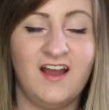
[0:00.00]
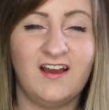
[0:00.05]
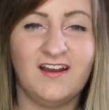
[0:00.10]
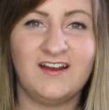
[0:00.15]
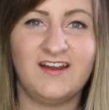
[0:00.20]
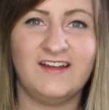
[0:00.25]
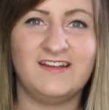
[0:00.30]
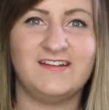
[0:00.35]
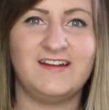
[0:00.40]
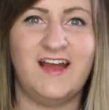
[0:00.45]

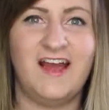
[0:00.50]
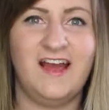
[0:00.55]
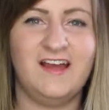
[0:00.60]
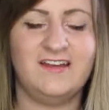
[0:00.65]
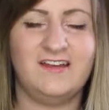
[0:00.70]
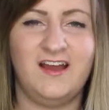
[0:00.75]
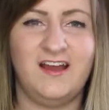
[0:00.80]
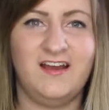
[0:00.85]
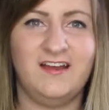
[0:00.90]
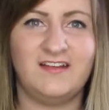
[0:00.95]
Alright,
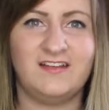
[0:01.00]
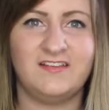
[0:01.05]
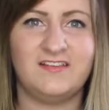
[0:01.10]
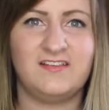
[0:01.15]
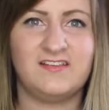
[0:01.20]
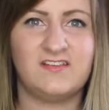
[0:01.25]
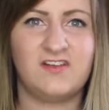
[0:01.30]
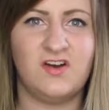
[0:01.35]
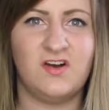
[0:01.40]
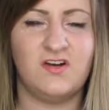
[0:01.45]
hi guys.
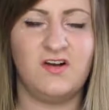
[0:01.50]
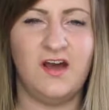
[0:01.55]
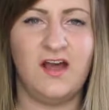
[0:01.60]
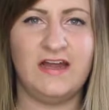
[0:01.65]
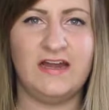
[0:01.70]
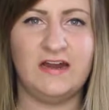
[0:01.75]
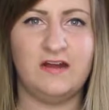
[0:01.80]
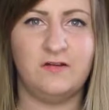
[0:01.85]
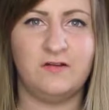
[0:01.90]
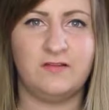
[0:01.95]
So
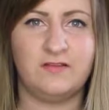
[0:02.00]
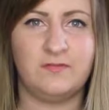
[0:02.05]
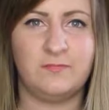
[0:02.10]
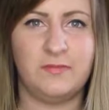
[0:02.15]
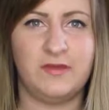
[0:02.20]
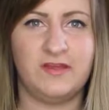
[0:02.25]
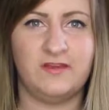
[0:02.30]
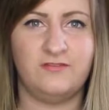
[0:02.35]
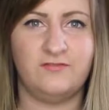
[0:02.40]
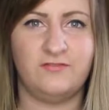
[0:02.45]
I know it's
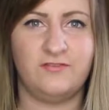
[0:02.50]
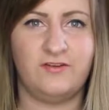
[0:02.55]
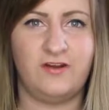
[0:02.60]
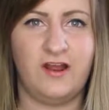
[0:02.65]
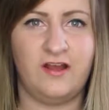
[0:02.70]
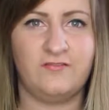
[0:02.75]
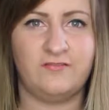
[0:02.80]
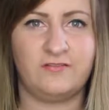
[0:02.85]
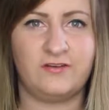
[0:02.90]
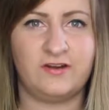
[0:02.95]
been
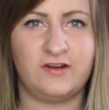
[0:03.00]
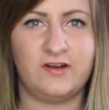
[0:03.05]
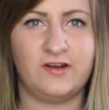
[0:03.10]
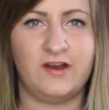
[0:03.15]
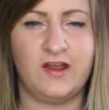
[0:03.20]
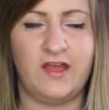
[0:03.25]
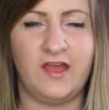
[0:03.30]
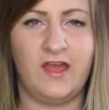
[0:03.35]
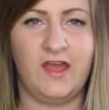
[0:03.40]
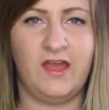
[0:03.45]

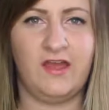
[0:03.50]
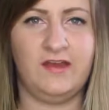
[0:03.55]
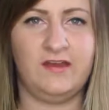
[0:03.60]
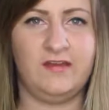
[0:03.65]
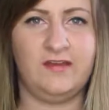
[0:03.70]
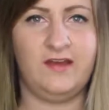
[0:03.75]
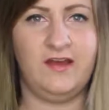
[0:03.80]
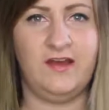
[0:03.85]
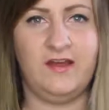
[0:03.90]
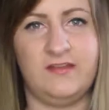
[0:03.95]
forever
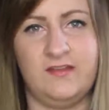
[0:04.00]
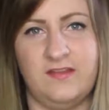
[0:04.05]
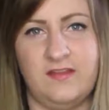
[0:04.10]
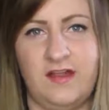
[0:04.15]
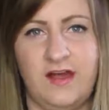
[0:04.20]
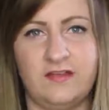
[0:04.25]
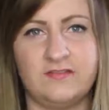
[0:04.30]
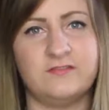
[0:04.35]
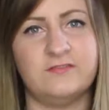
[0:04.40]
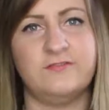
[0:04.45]
and uh, the
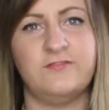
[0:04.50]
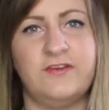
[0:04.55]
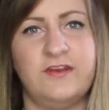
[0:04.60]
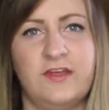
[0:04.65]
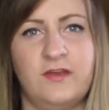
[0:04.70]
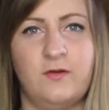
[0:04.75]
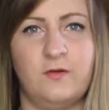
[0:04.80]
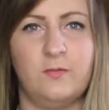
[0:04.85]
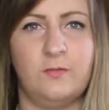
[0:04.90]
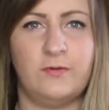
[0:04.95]
last
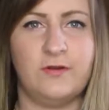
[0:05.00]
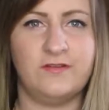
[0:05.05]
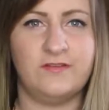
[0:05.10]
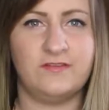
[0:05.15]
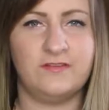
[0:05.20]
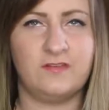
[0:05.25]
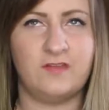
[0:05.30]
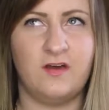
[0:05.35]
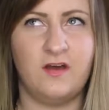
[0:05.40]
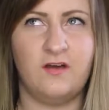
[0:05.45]
video
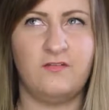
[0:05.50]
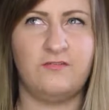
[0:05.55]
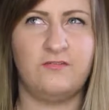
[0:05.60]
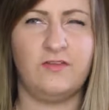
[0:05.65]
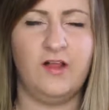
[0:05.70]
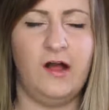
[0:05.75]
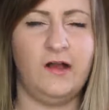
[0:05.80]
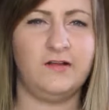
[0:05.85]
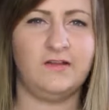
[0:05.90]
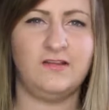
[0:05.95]
was the
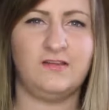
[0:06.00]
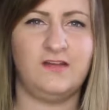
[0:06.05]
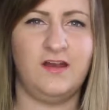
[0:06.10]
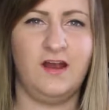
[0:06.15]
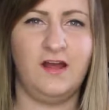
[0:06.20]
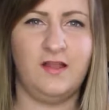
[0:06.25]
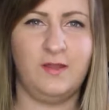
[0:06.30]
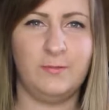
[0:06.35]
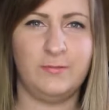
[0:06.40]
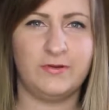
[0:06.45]
vlog
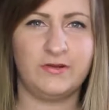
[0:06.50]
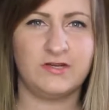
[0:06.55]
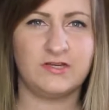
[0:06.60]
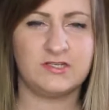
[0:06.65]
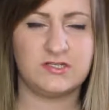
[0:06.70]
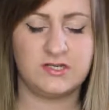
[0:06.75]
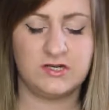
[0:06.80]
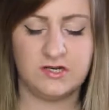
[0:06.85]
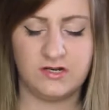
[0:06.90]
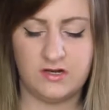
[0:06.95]
style I'm pretty
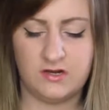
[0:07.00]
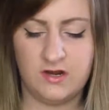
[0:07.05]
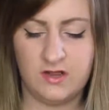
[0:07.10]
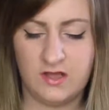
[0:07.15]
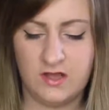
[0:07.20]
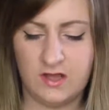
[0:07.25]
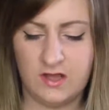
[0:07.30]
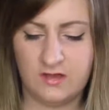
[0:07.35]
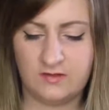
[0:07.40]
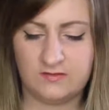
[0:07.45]
sure.
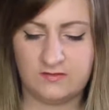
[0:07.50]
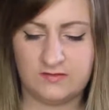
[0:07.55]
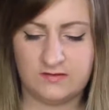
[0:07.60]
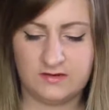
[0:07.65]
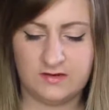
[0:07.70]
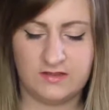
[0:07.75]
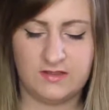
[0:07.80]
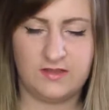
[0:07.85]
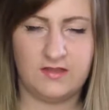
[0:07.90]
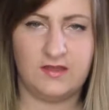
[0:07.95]

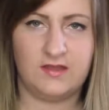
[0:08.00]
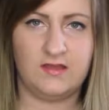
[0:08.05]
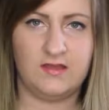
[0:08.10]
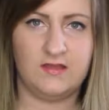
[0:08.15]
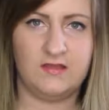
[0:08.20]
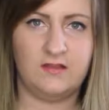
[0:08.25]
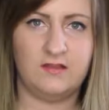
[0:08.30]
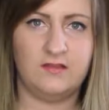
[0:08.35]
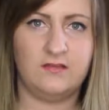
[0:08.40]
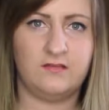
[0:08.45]

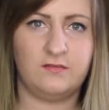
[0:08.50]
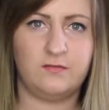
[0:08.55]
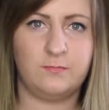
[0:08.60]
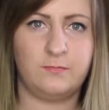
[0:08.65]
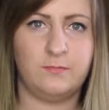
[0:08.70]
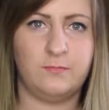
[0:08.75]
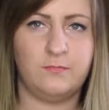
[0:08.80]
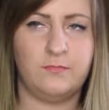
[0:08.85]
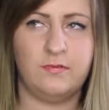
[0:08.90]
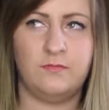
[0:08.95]
Today is
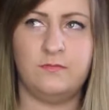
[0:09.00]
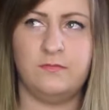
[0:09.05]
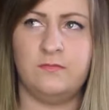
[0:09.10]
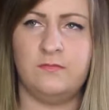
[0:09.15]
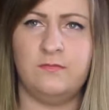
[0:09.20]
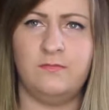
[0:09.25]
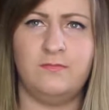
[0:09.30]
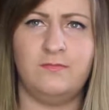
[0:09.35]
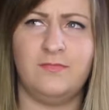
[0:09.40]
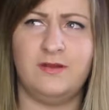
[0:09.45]

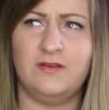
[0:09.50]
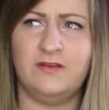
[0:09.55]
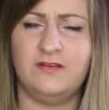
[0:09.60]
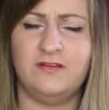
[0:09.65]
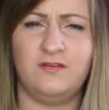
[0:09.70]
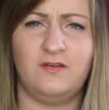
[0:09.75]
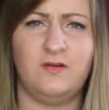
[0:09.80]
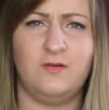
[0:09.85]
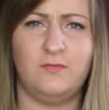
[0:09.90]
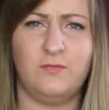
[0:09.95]

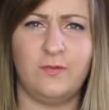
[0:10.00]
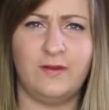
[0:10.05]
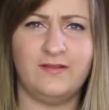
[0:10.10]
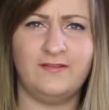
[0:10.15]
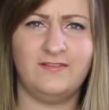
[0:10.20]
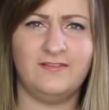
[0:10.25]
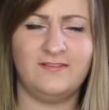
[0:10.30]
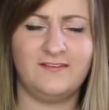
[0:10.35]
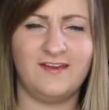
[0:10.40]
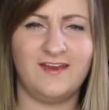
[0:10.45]
Monday, no,
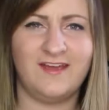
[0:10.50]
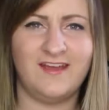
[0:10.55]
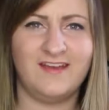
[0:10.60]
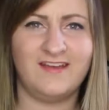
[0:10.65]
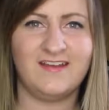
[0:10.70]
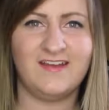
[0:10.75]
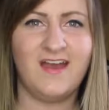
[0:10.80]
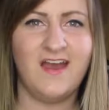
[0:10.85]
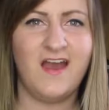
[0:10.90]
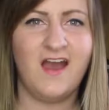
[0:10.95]
Wednesday,